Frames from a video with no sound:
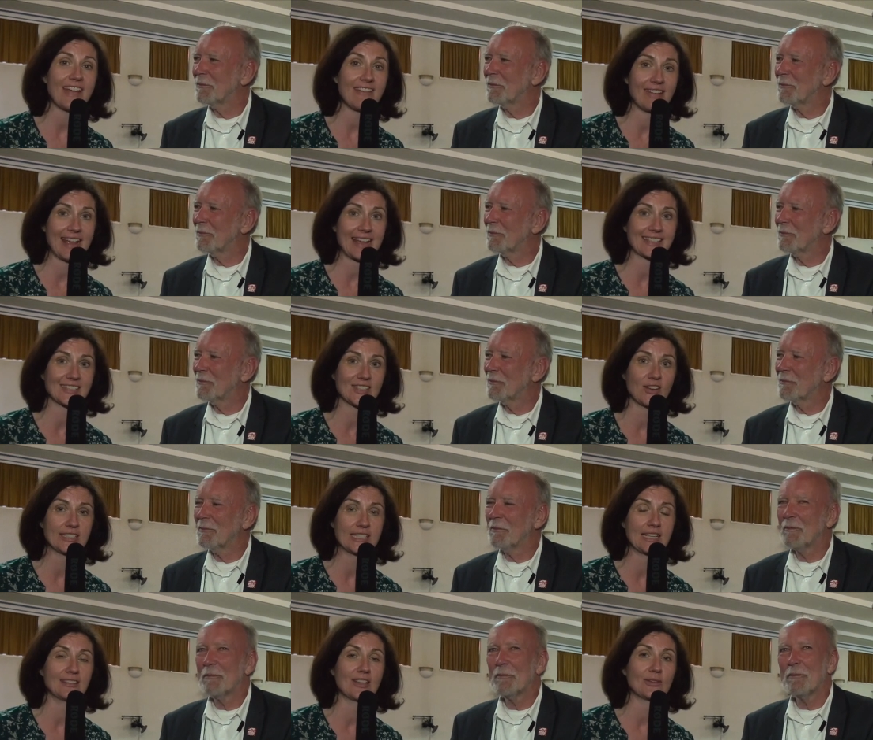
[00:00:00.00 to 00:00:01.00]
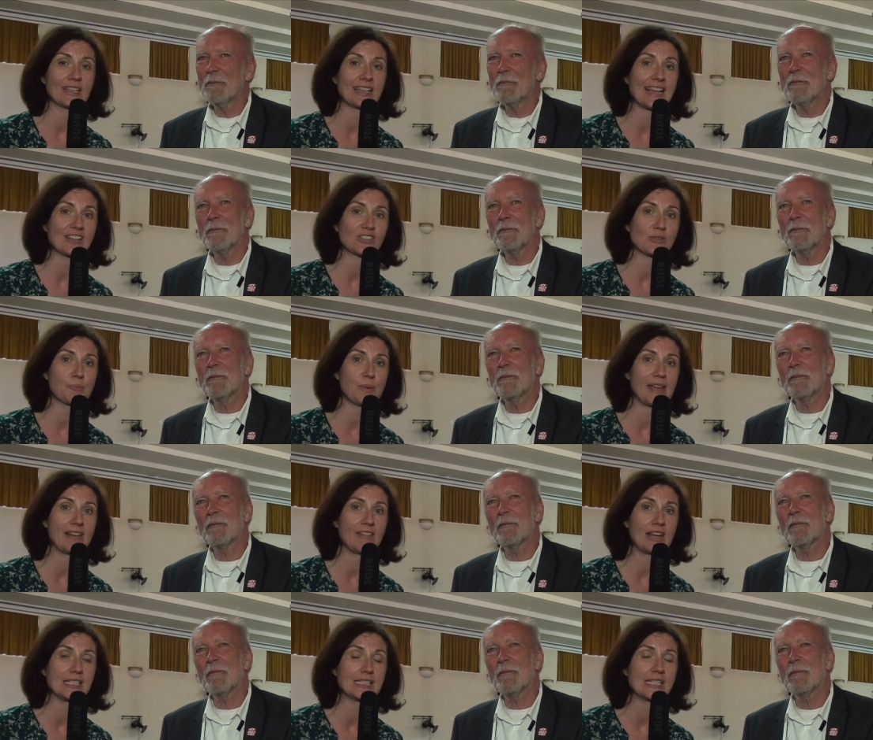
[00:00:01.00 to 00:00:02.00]
Speaker 1: very exciting local election
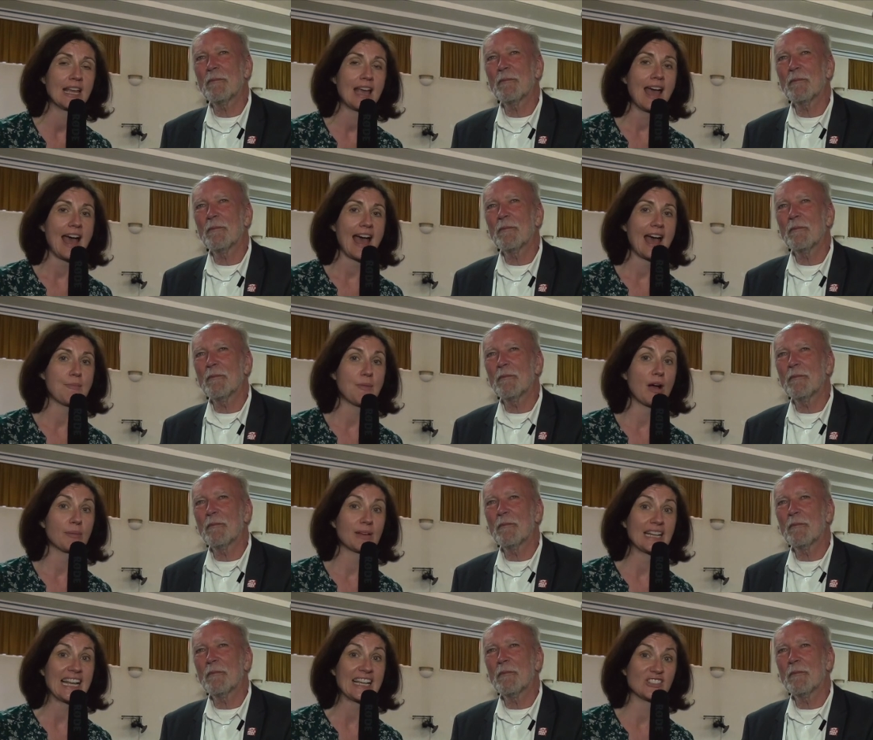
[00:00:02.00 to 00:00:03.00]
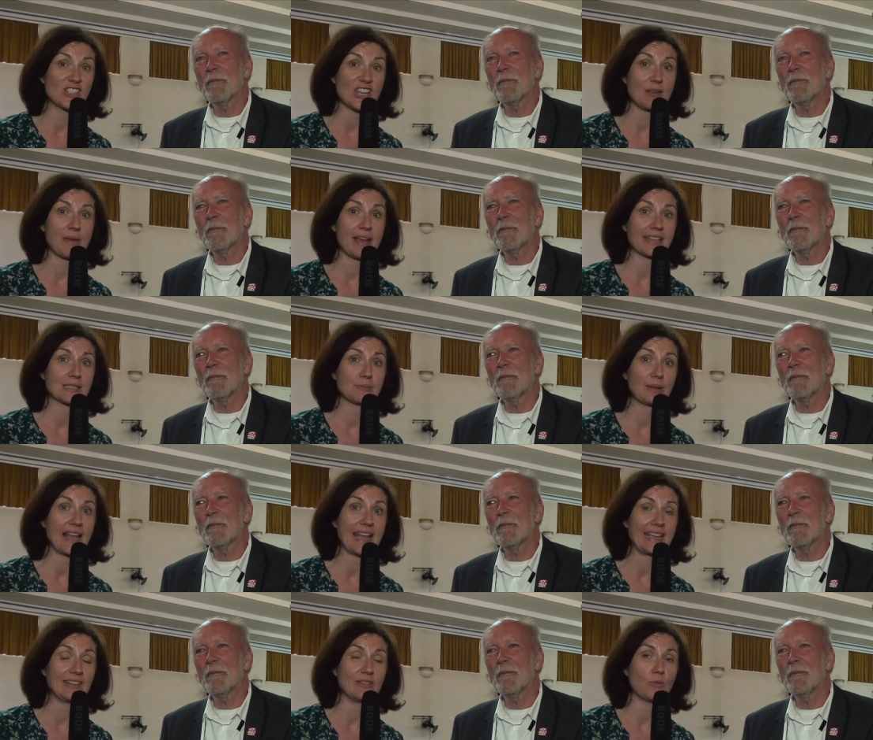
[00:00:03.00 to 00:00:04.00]
period. Um, I'm going to let Jim
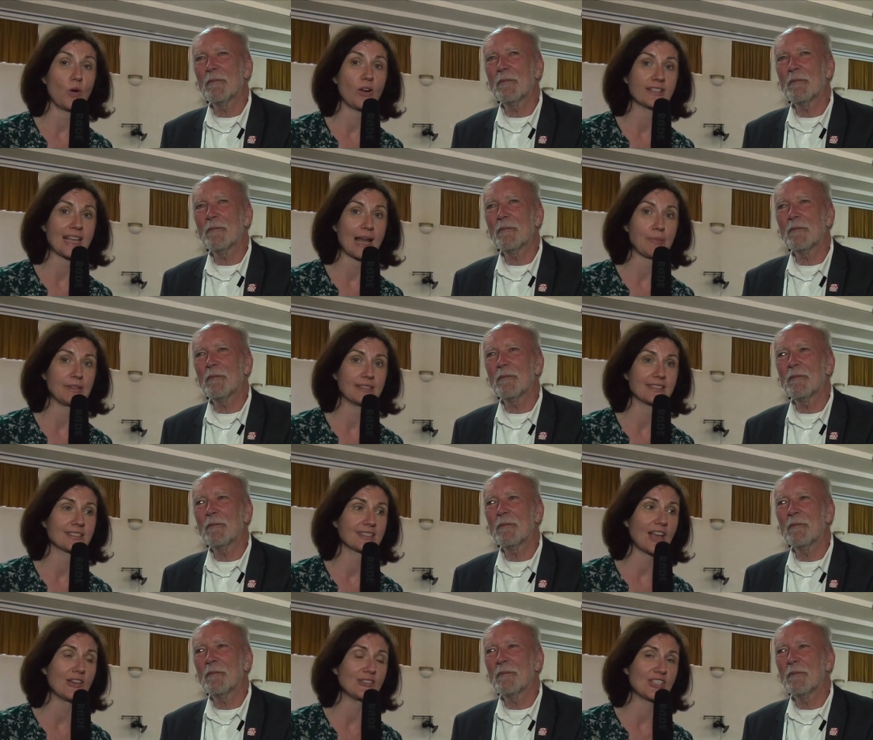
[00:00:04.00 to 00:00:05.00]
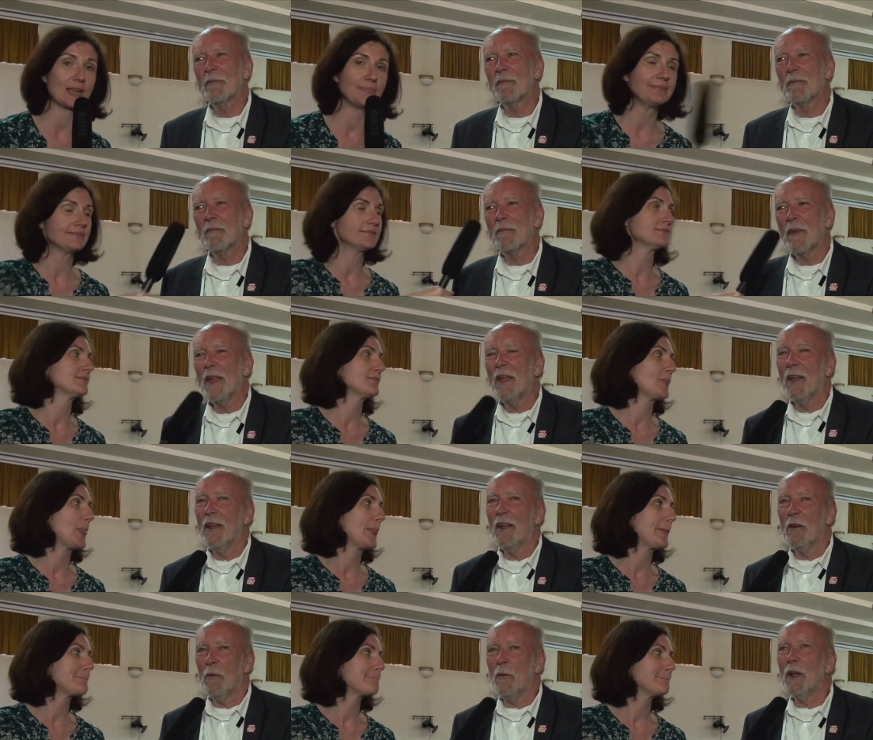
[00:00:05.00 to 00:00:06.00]
explain what has happened. Go Jim.
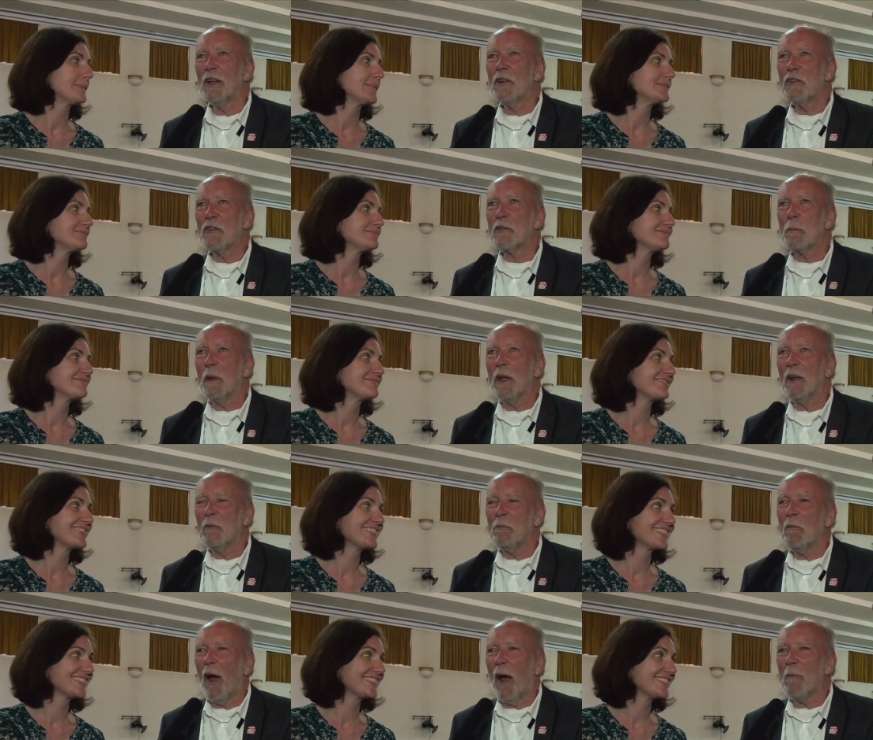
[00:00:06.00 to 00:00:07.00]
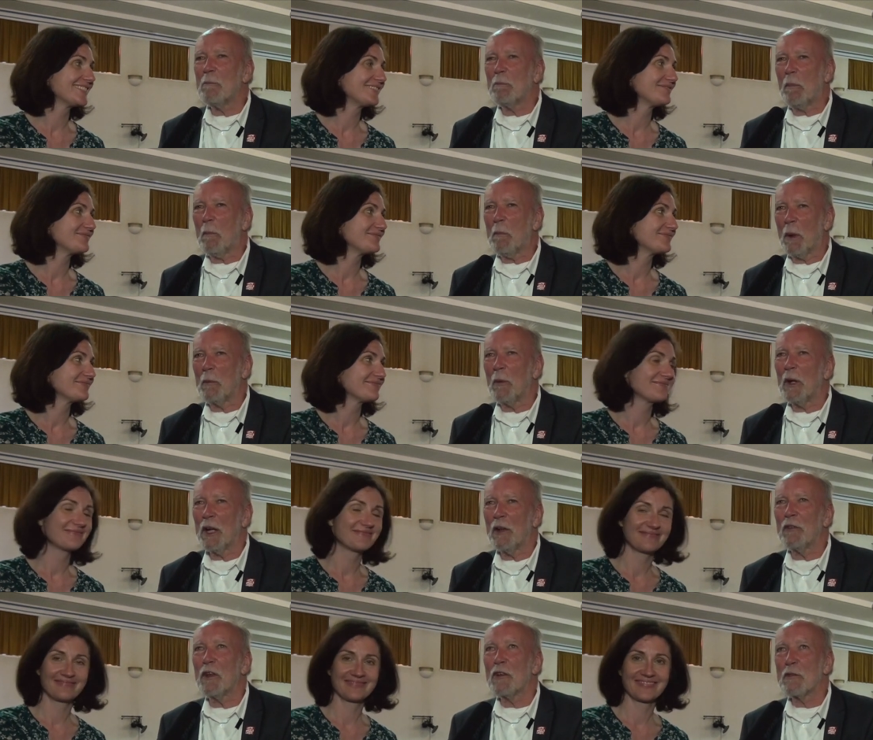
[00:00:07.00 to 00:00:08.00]
Speaker 2: Well this has been probably one
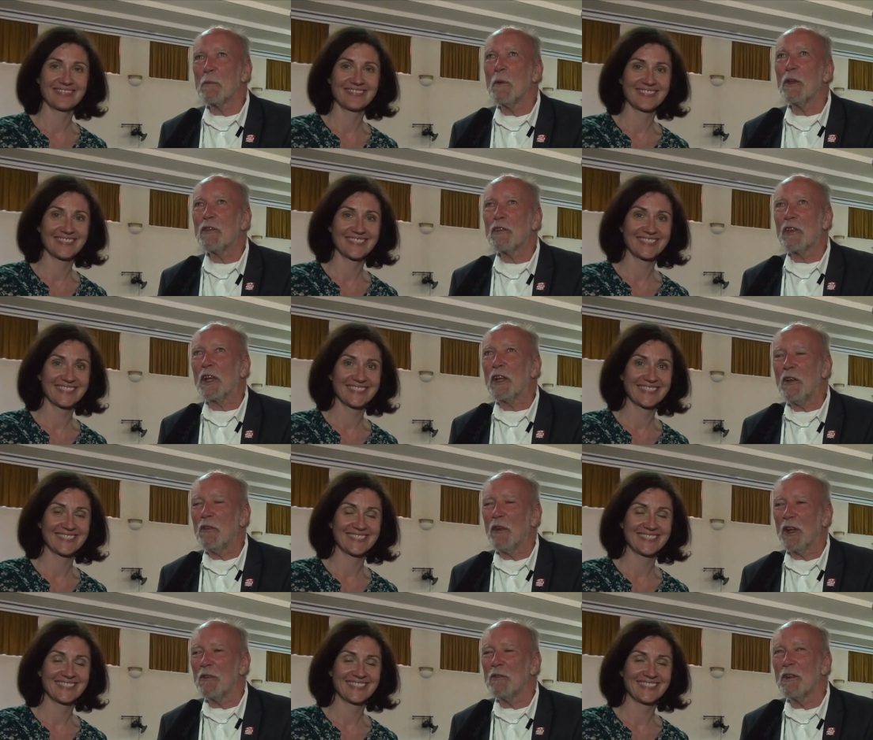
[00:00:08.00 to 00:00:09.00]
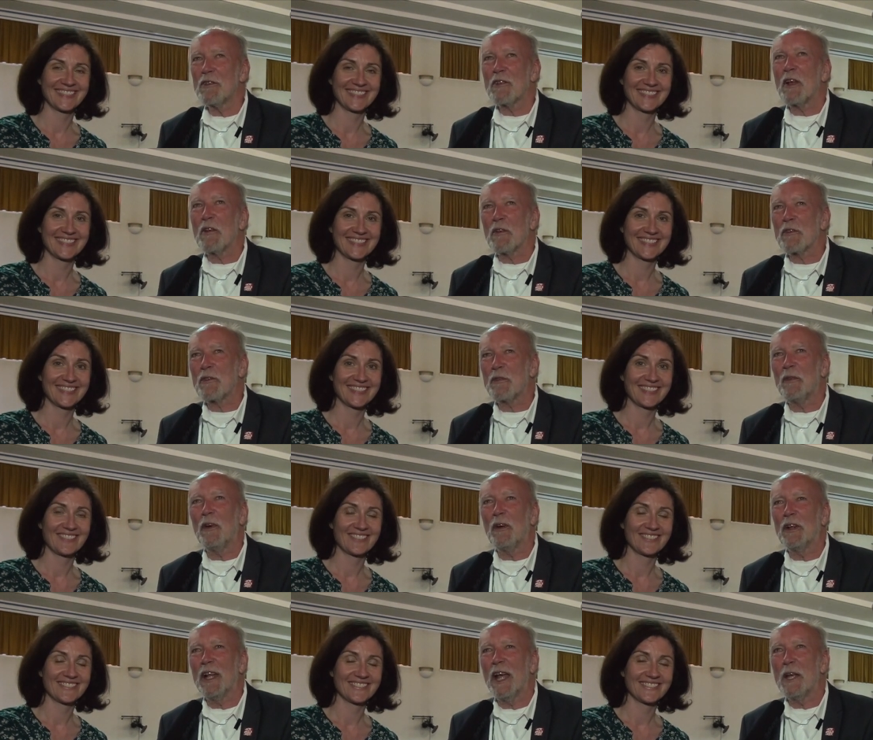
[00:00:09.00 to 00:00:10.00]
of those most significant results
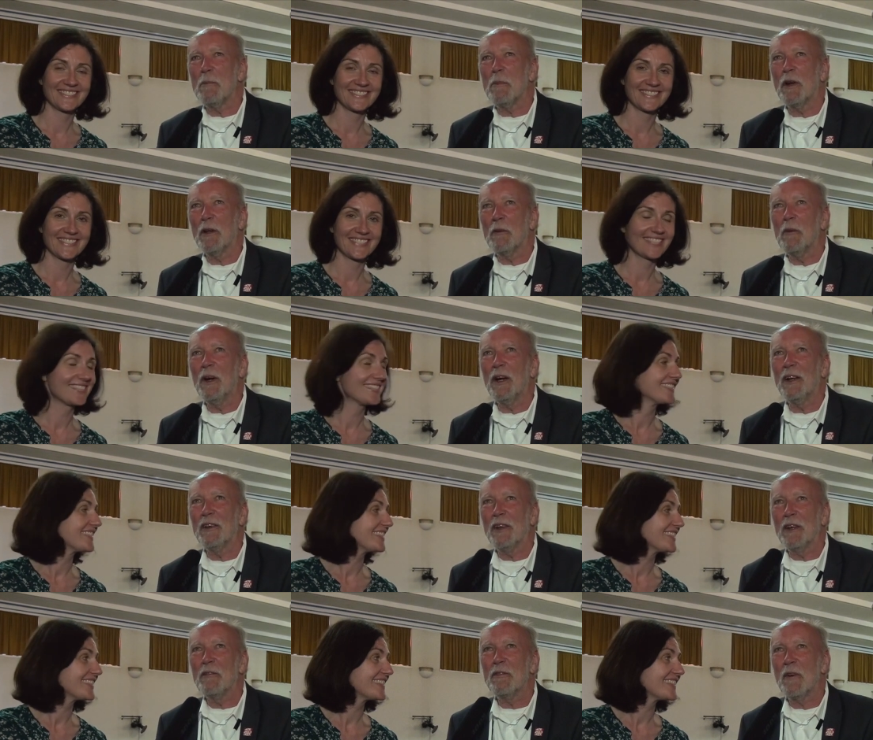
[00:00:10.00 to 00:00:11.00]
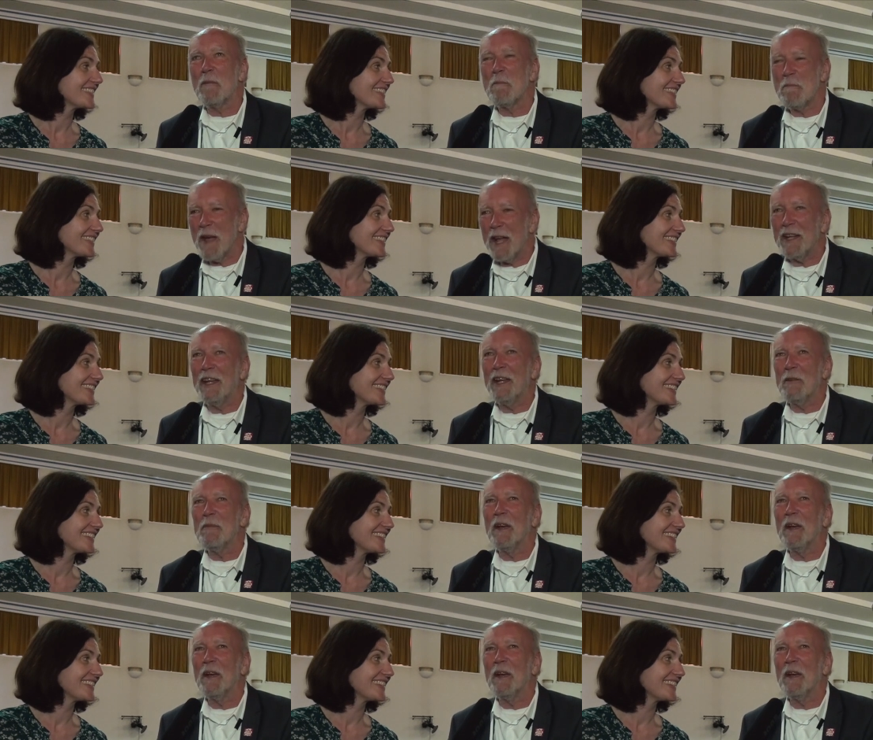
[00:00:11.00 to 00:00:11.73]
for Labour in Worthing for many